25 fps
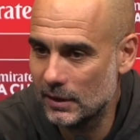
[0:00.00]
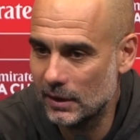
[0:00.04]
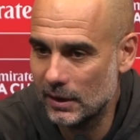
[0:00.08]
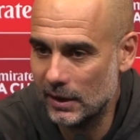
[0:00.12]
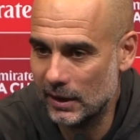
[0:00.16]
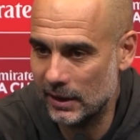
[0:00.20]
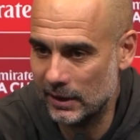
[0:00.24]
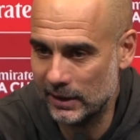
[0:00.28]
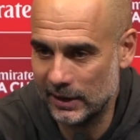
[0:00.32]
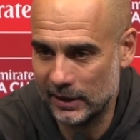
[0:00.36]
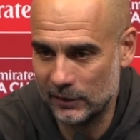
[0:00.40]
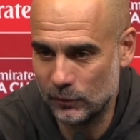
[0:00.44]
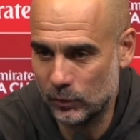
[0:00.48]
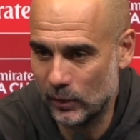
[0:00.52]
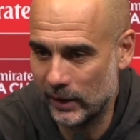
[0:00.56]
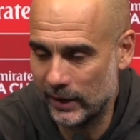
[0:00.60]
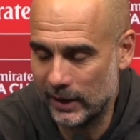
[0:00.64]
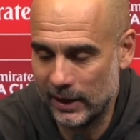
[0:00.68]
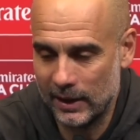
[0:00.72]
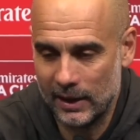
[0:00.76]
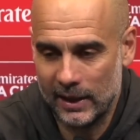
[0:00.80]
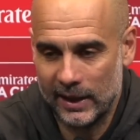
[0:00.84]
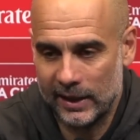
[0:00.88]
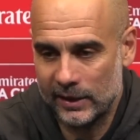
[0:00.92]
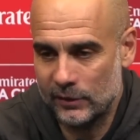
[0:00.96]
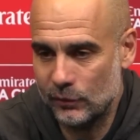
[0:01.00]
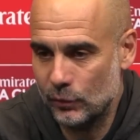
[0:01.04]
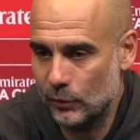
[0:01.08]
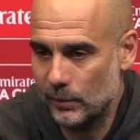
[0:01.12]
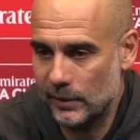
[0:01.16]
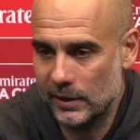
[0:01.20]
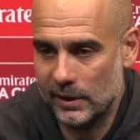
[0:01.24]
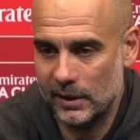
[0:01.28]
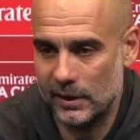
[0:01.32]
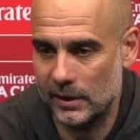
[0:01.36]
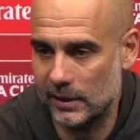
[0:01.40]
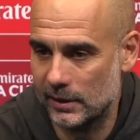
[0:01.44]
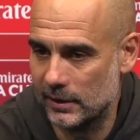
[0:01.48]
And that's why I like to
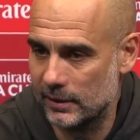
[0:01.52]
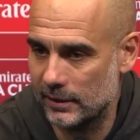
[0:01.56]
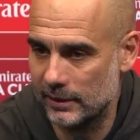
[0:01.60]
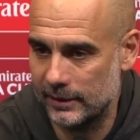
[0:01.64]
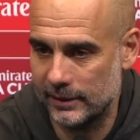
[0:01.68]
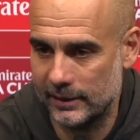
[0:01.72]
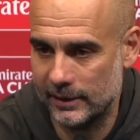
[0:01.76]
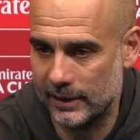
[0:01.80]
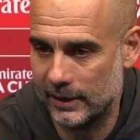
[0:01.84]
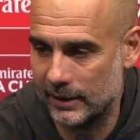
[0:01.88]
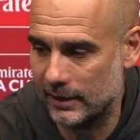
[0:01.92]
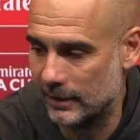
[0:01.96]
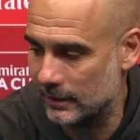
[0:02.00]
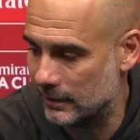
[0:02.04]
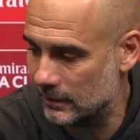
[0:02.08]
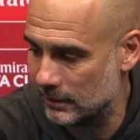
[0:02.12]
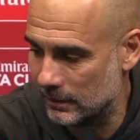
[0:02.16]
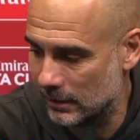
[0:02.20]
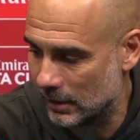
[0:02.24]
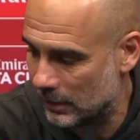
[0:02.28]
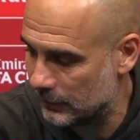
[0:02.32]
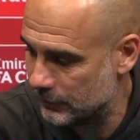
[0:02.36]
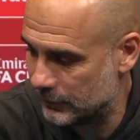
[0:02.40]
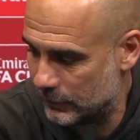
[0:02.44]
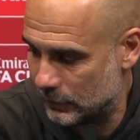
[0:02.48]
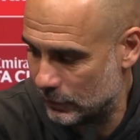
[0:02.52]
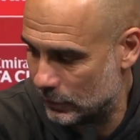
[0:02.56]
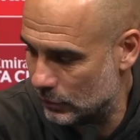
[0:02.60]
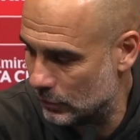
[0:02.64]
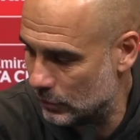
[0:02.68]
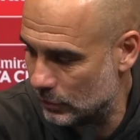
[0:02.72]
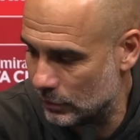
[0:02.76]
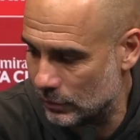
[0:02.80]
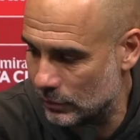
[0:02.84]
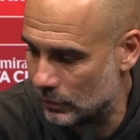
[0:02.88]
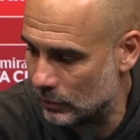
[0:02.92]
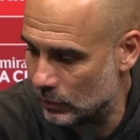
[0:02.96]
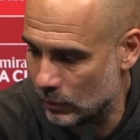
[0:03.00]
be here and I love to
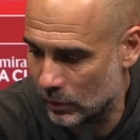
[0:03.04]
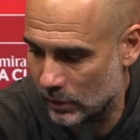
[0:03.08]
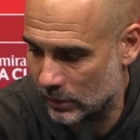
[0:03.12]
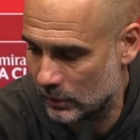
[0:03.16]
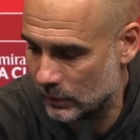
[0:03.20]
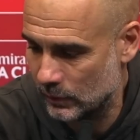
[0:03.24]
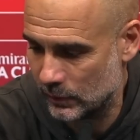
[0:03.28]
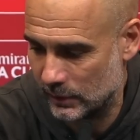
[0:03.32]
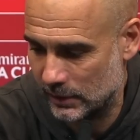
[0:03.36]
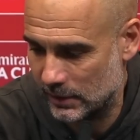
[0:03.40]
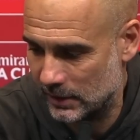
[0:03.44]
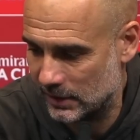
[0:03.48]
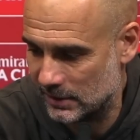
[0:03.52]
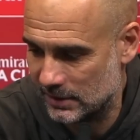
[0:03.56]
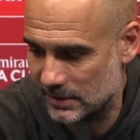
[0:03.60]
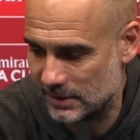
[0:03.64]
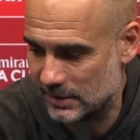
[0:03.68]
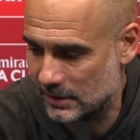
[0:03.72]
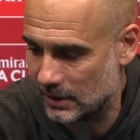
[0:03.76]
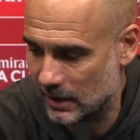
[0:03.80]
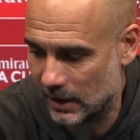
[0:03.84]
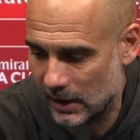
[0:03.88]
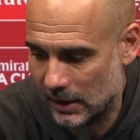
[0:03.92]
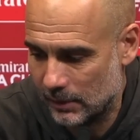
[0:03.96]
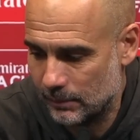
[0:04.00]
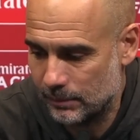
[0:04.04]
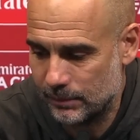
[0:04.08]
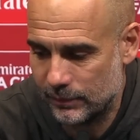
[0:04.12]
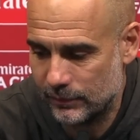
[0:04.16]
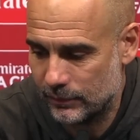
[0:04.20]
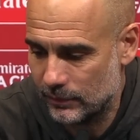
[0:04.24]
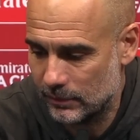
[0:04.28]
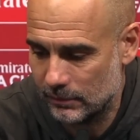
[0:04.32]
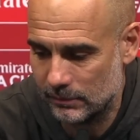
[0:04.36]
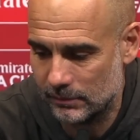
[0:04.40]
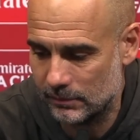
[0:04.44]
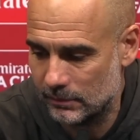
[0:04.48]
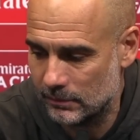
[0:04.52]
work with this club
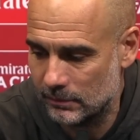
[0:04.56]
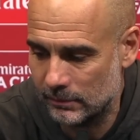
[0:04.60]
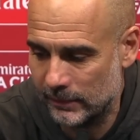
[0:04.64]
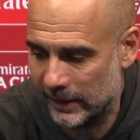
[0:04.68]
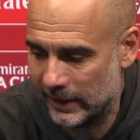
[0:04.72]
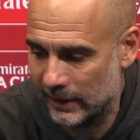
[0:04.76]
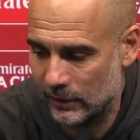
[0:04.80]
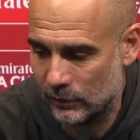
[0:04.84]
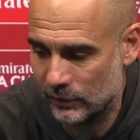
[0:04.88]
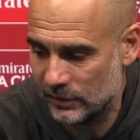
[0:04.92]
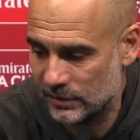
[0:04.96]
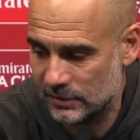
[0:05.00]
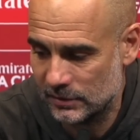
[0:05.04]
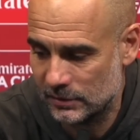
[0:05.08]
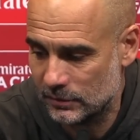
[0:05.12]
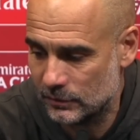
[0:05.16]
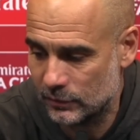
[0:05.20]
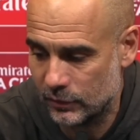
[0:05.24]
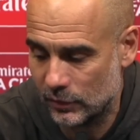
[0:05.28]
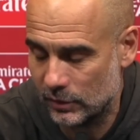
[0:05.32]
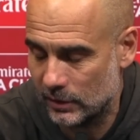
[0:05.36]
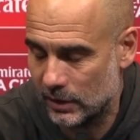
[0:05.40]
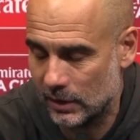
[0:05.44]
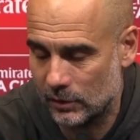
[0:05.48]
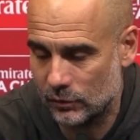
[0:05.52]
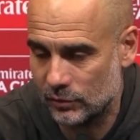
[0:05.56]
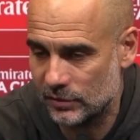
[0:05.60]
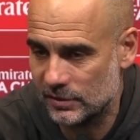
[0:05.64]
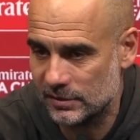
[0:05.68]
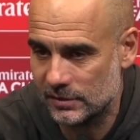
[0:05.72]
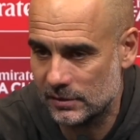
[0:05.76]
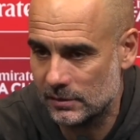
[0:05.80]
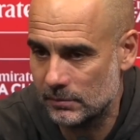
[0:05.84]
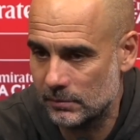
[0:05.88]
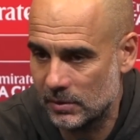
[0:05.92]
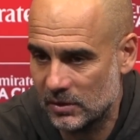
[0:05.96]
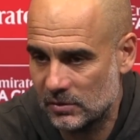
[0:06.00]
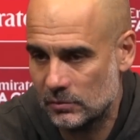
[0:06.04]
for many reasons, for that
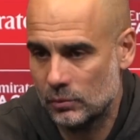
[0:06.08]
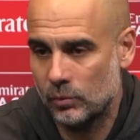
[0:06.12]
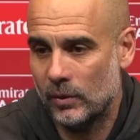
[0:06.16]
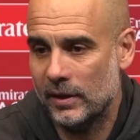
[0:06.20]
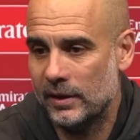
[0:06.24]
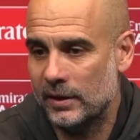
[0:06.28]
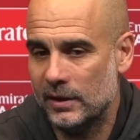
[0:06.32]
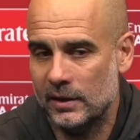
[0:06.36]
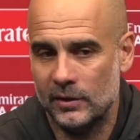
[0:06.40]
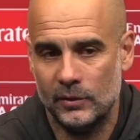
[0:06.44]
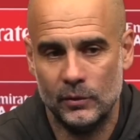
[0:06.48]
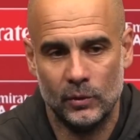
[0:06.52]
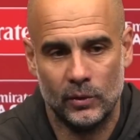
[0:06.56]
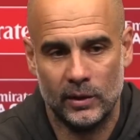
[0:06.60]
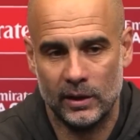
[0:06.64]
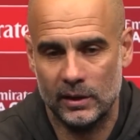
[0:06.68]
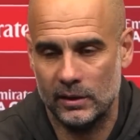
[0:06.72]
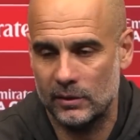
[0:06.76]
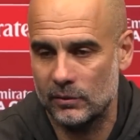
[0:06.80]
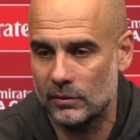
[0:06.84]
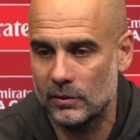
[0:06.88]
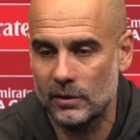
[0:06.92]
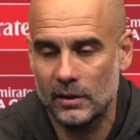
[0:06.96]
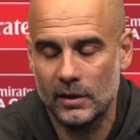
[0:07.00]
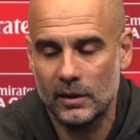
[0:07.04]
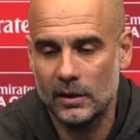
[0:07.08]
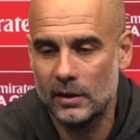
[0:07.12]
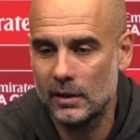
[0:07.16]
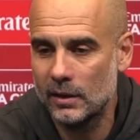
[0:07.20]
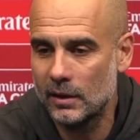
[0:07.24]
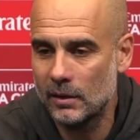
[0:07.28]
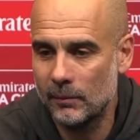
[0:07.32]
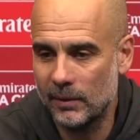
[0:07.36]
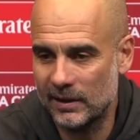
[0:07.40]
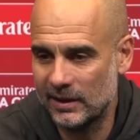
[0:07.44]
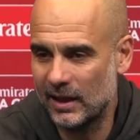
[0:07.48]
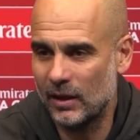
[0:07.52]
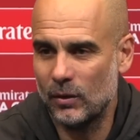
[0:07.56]
reason. Because 1 year you can do.
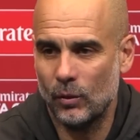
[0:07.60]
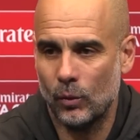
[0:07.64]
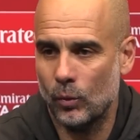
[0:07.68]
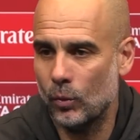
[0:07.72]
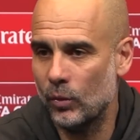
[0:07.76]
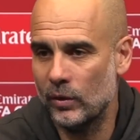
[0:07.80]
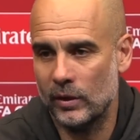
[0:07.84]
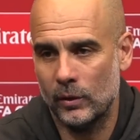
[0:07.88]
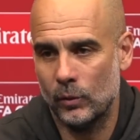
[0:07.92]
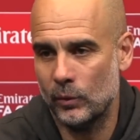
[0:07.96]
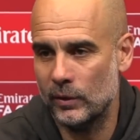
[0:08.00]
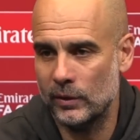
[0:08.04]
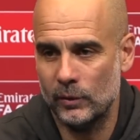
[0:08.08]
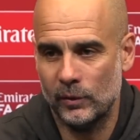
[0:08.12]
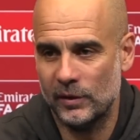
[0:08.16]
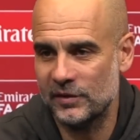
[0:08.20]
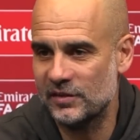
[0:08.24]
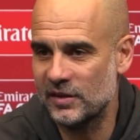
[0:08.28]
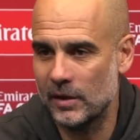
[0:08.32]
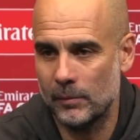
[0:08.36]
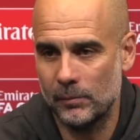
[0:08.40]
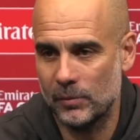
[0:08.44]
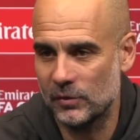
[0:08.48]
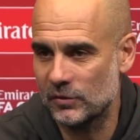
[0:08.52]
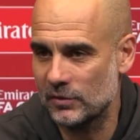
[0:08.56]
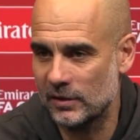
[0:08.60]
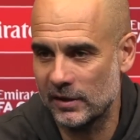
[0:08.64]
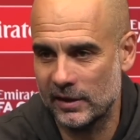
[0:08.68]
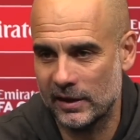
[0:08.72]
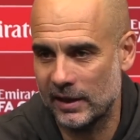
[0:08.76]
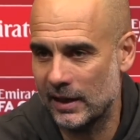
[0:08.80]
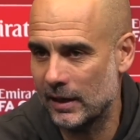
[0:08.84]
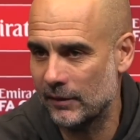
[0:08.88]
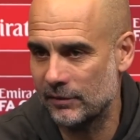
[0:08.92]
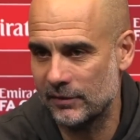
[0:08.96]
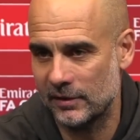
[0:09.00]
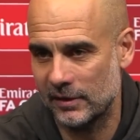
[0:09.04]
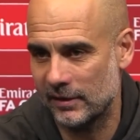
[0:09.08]
But I don't want to win a Champions League
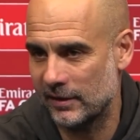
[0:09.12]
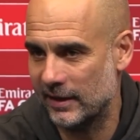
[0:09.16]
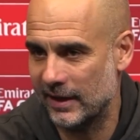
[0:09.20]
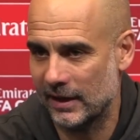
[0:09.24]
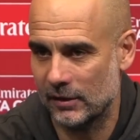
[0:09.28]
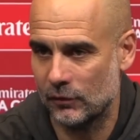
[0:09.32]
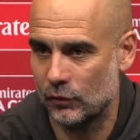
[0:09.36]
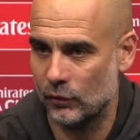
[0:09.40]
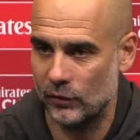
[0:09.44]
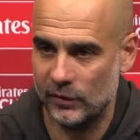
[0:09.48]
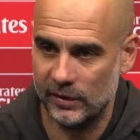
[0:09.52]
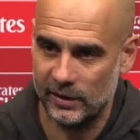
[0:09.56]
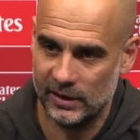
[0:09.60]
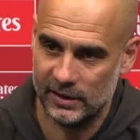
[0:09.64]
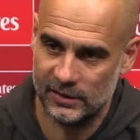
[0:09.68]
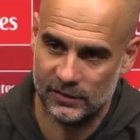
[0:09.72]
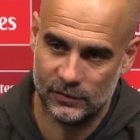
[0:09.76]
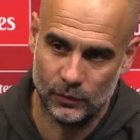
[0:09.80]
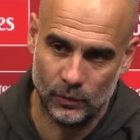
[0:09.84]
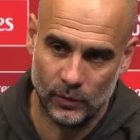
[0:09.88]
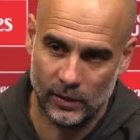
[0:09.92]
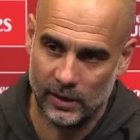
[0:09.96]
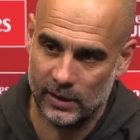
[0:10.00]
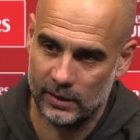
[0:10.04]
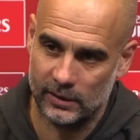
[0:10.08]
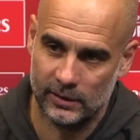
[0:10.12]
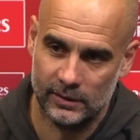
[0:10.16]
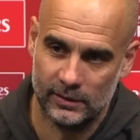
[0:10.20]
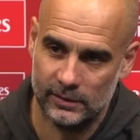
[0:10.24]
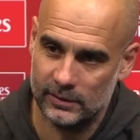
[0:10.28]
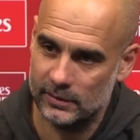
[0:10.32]
and after the next 3 years you are